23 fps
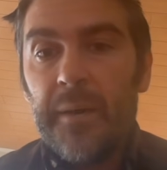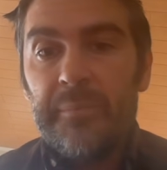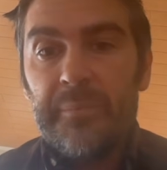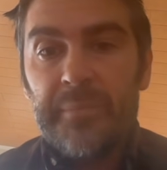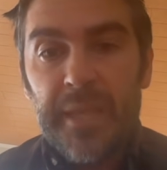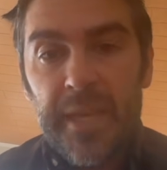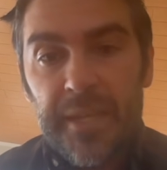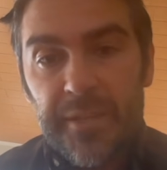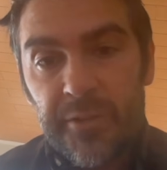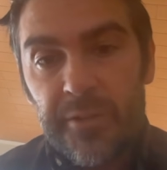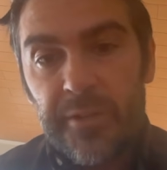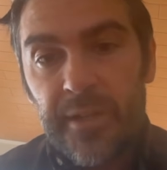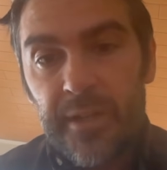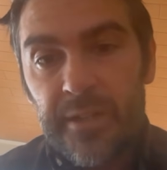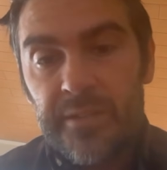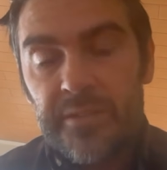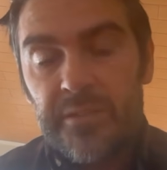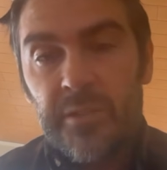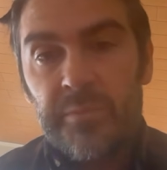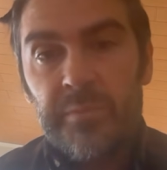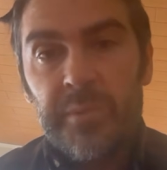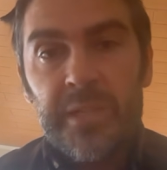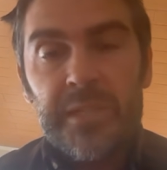Thank you
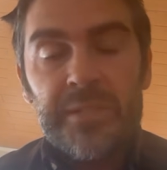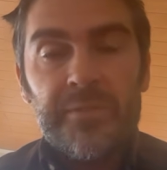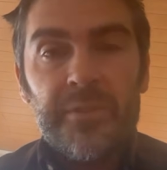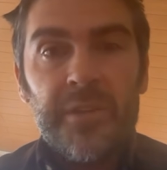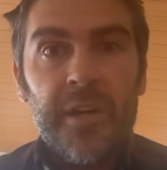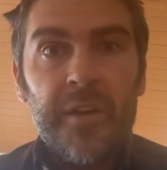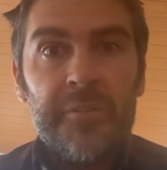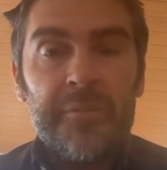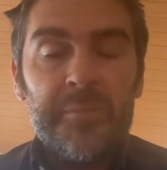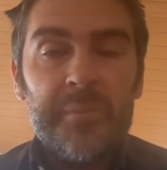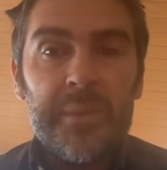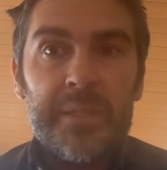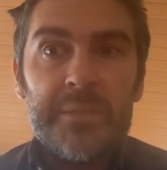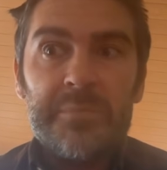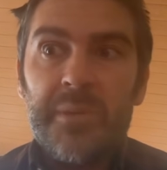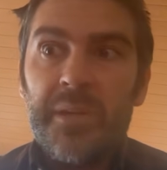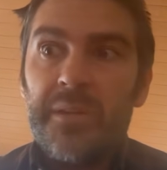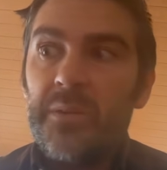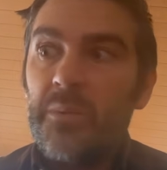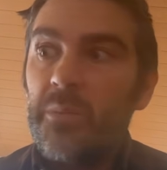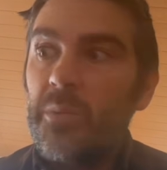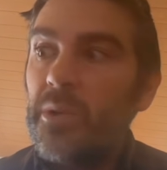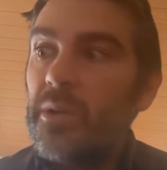guys so much for helping me
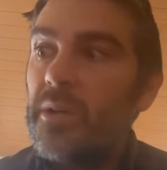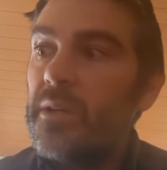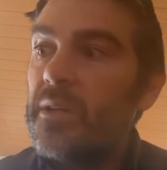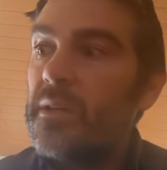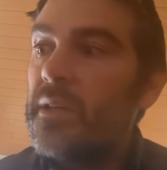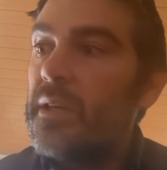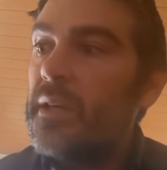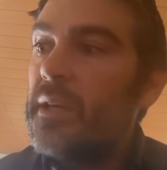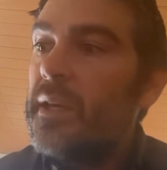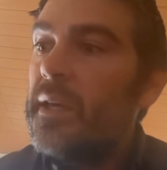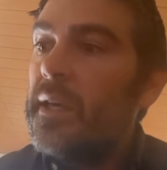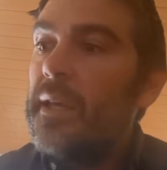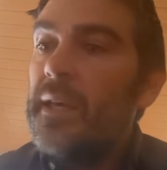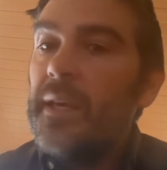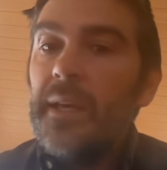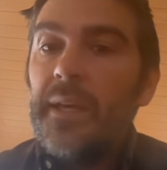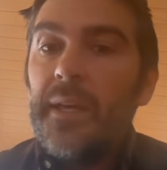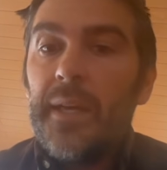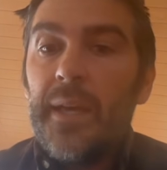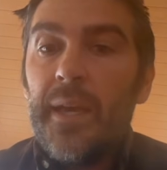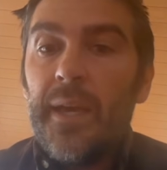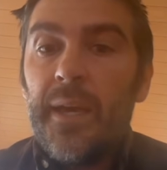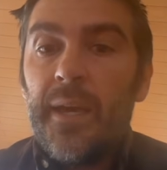spread the word.
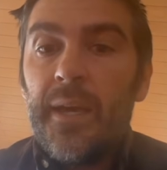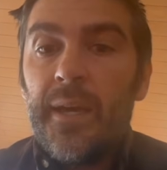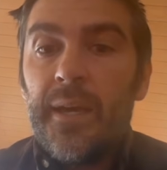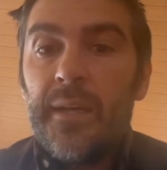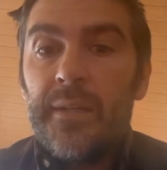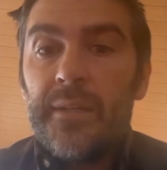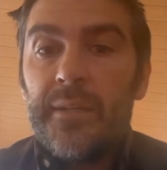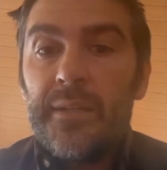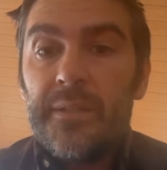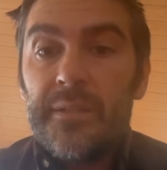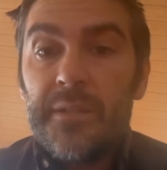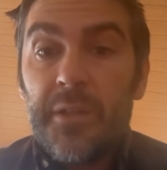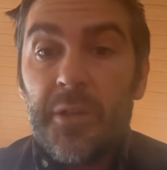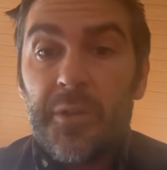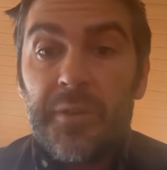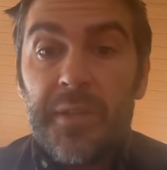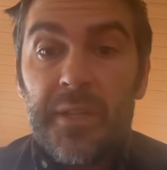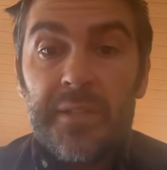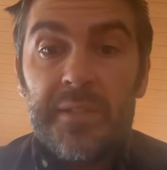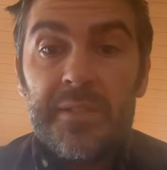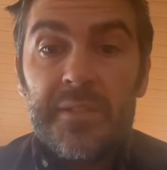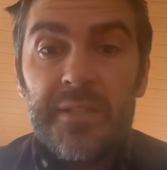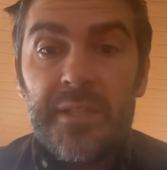And
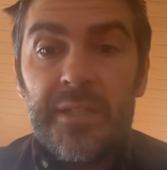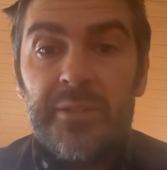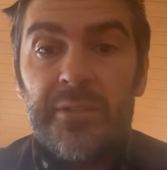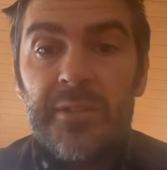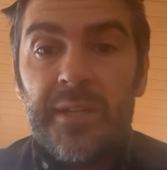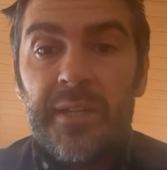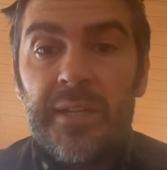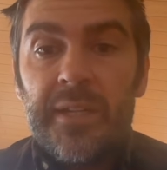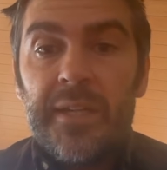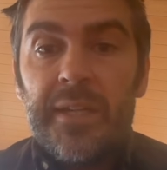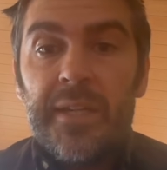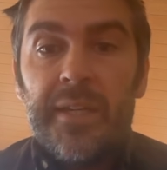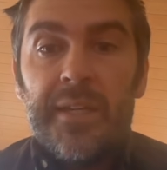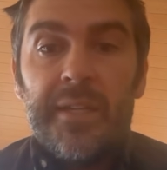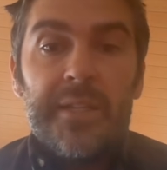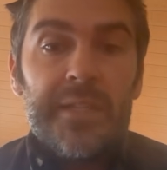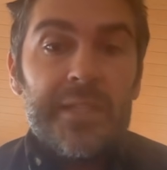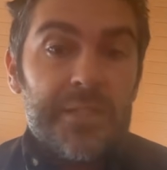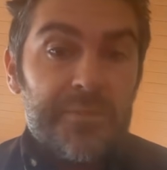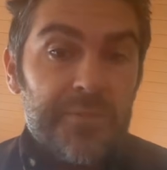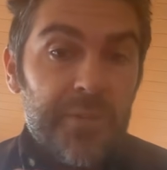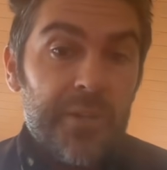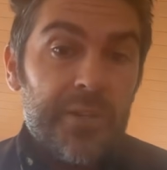this theory
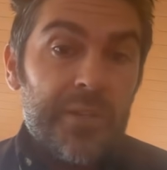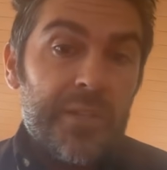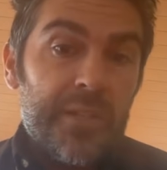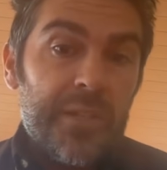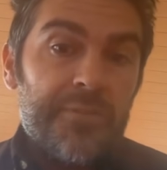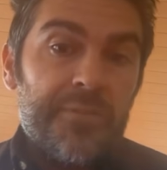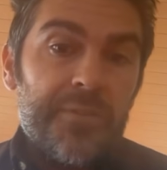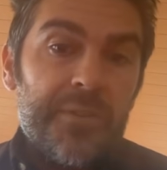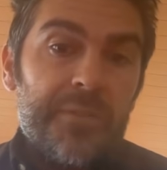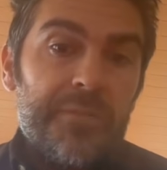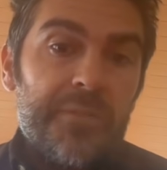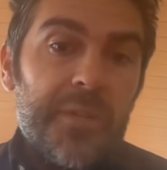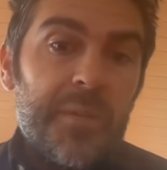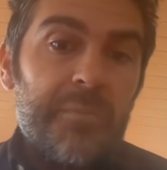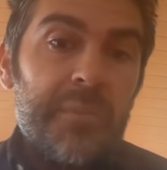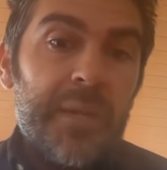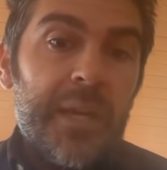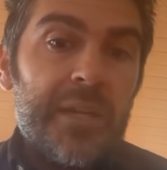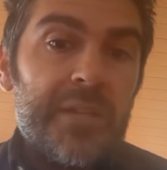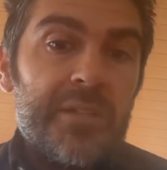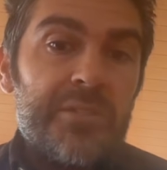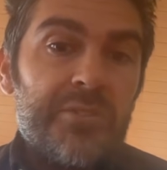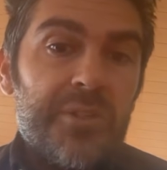is very different from the
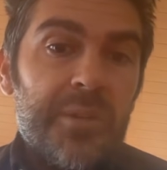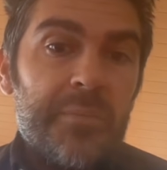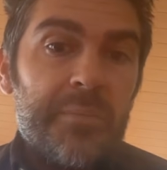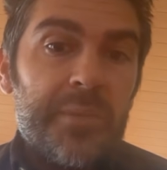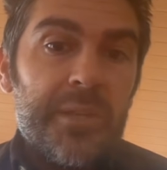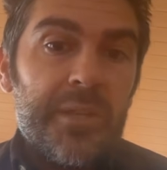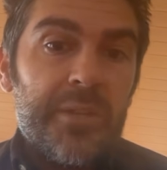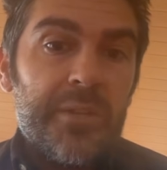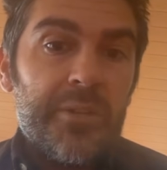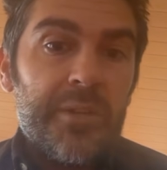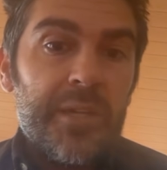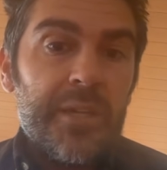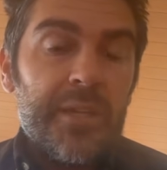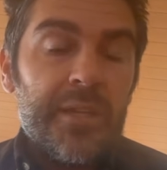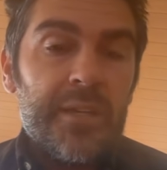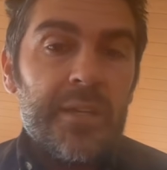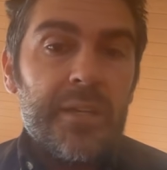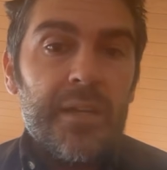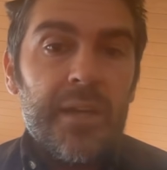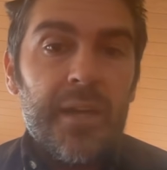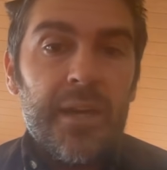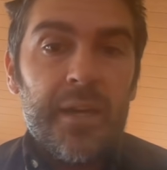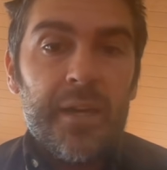mainstream
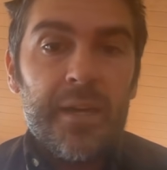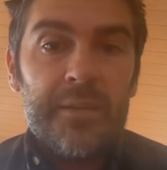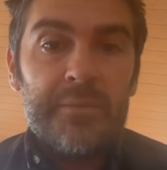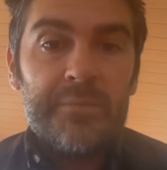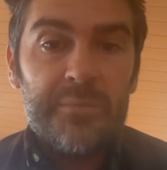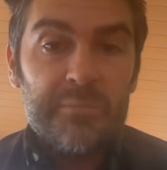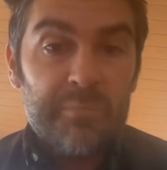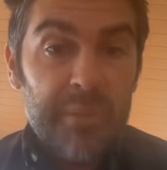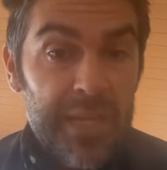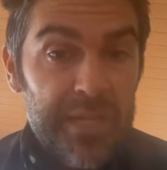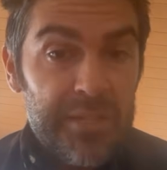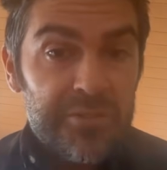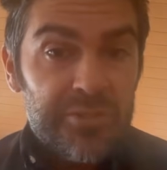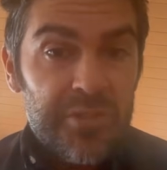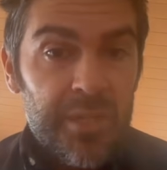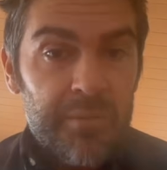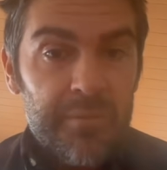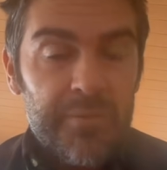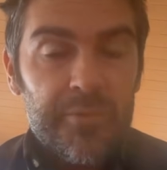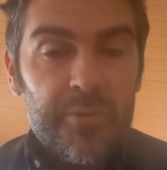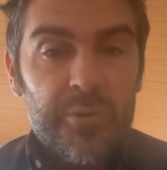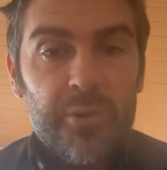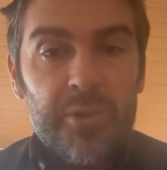theory.
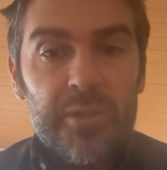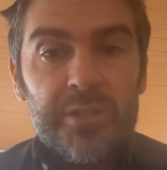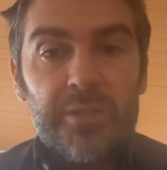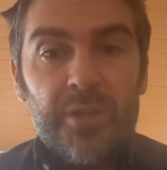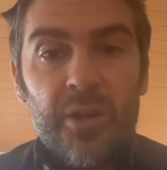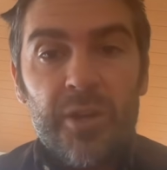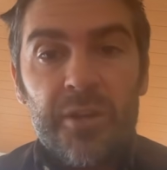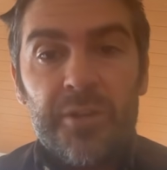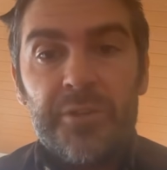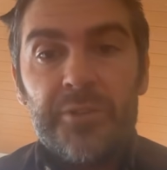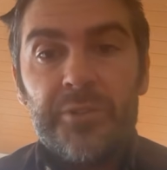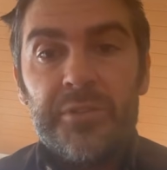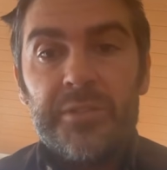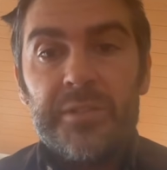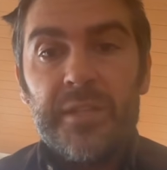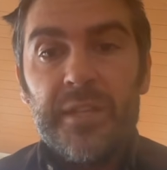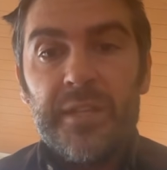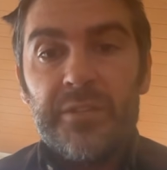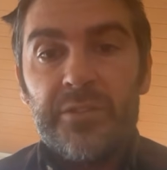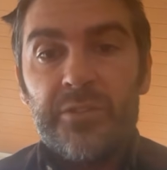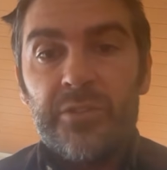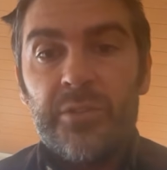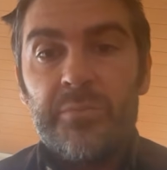Mainstream, of course, argues
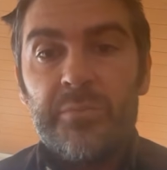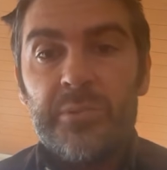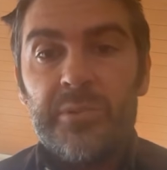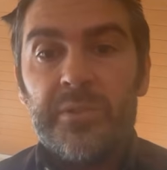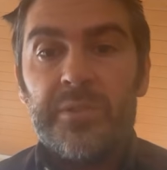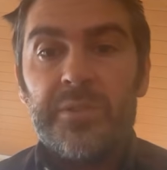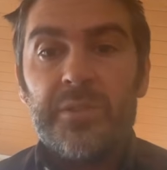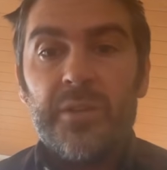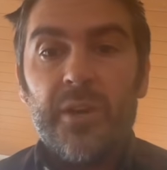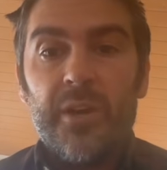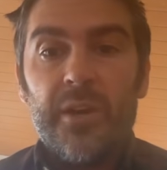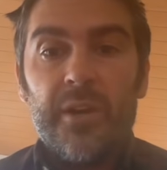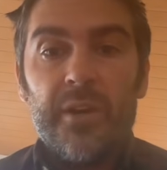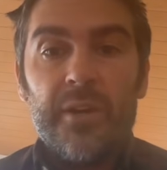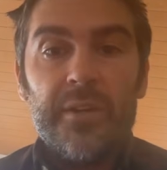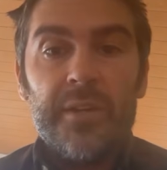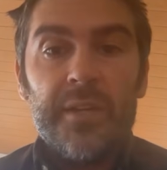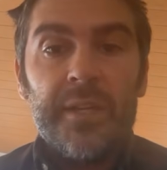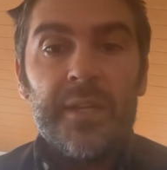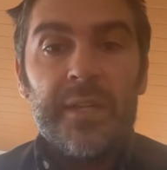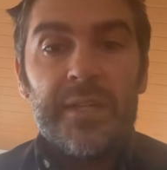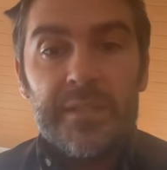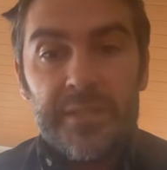that tumors
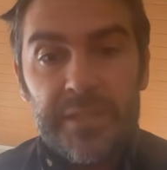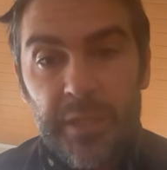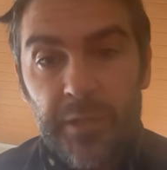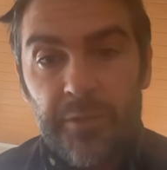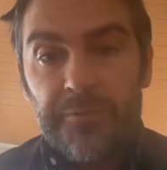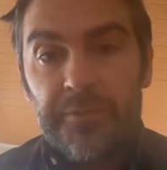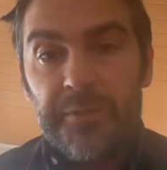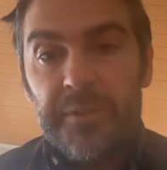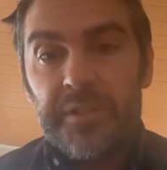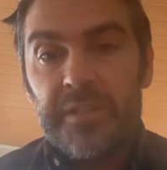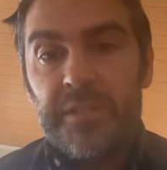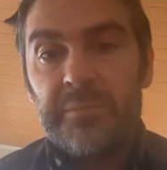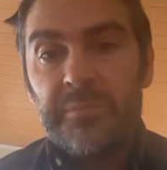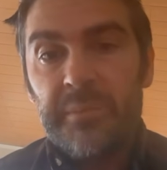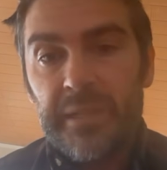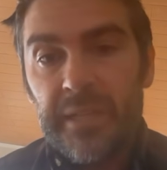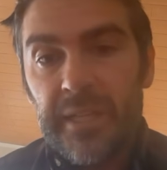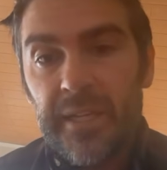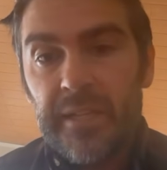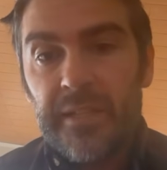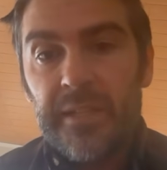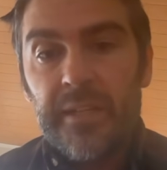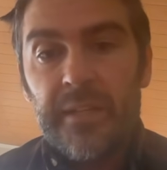are selfish,
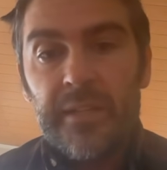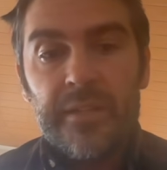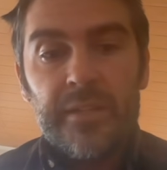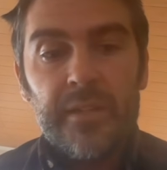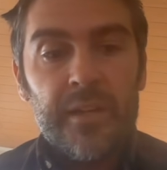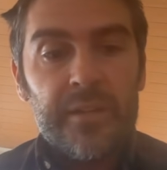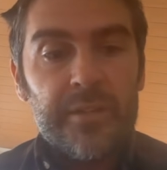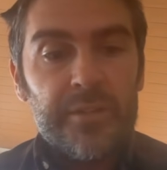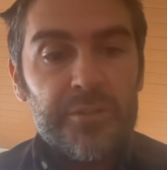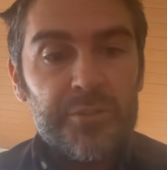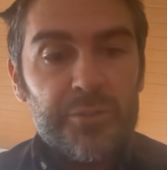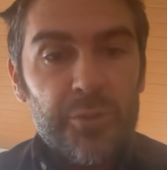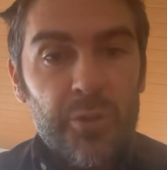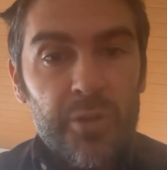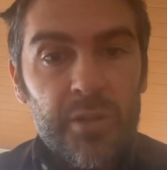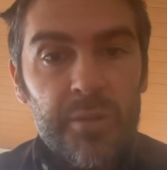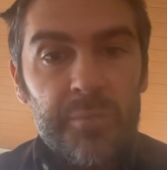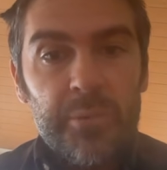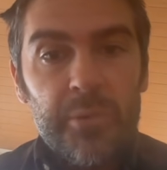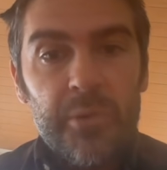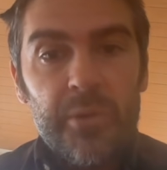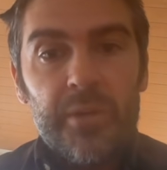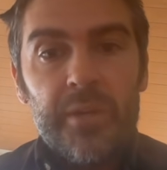malignant,
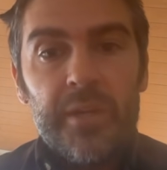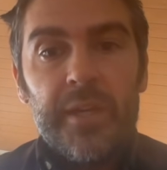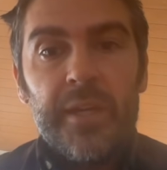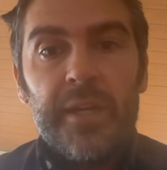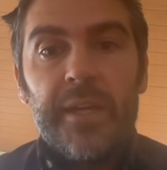uncontrollable,